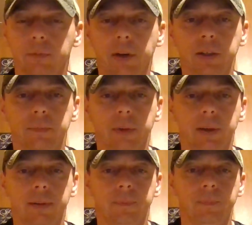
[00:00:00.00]
regimen,
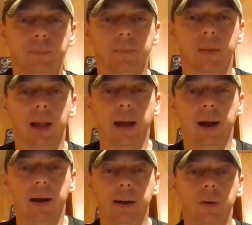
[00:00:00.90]

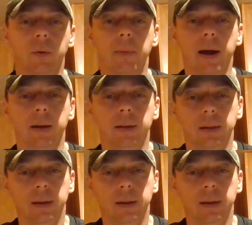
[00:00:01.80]
how I go about